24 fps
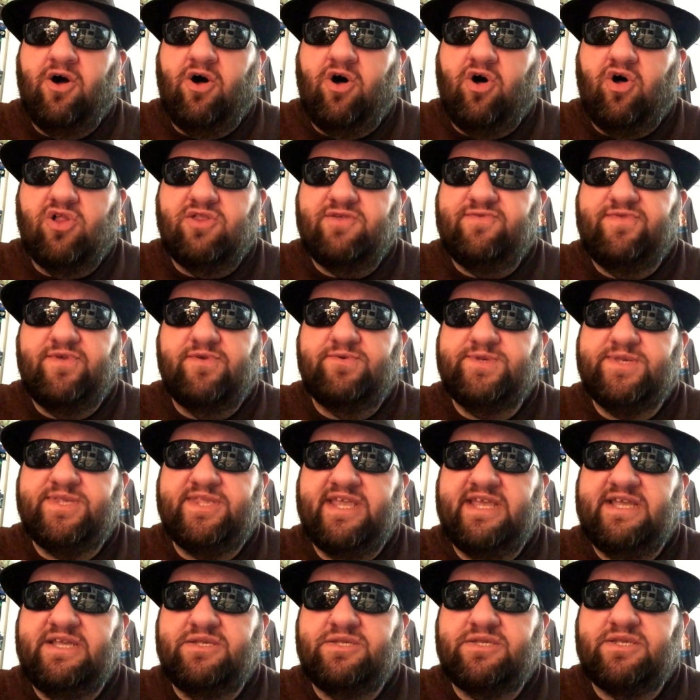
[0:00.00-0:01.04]
all of those
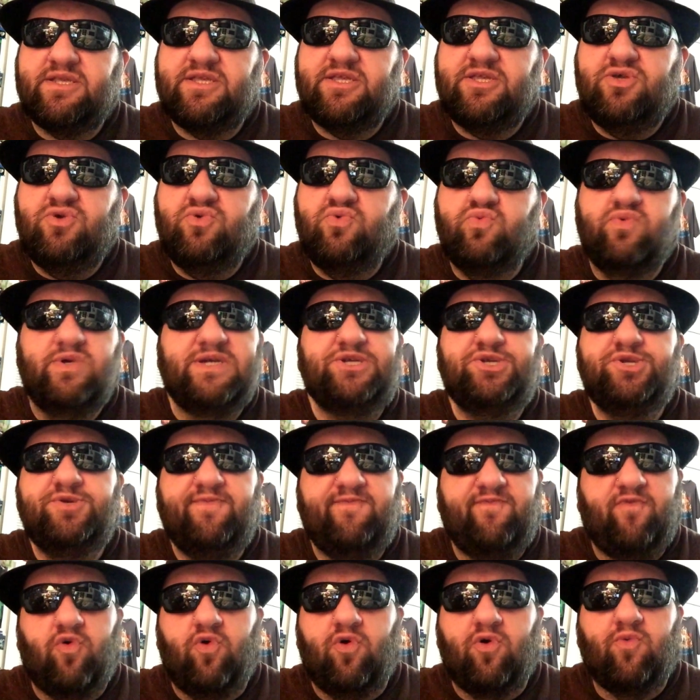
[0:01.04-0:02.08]
things you wish
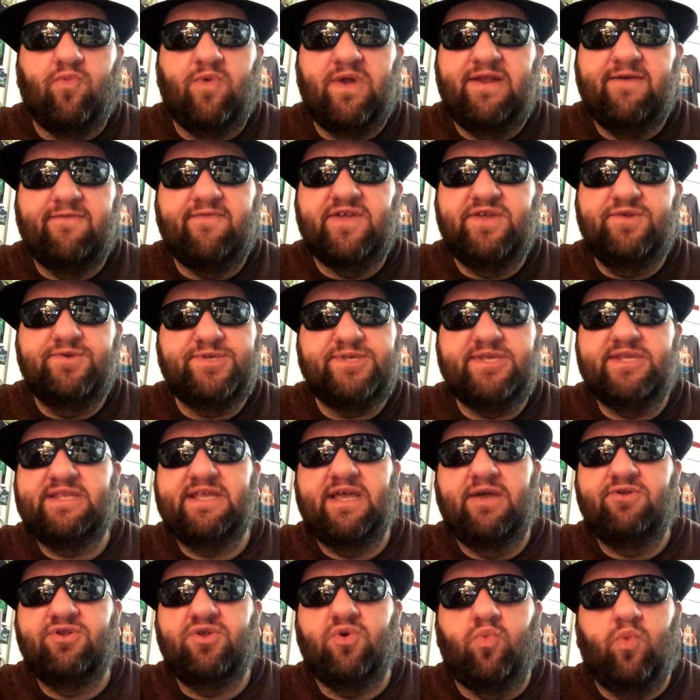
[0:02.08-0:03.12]
for whenever you sit
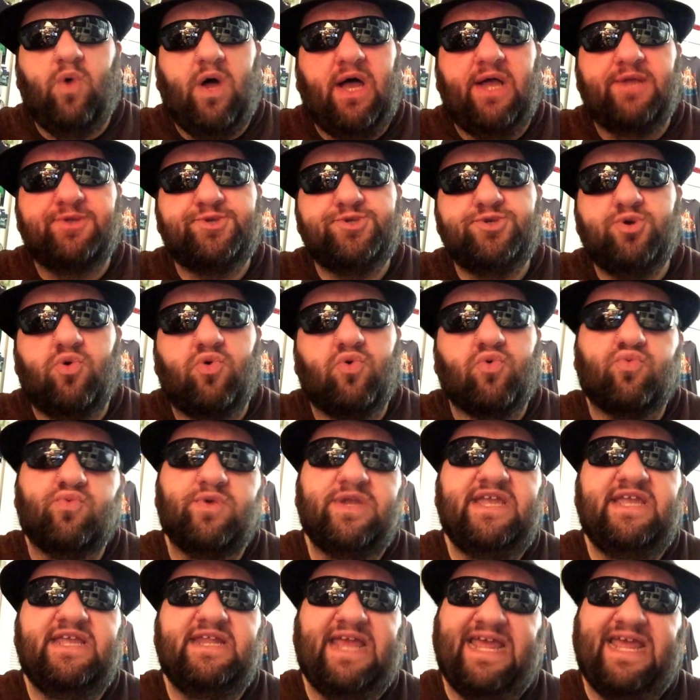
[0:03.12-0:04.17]
down to watch or read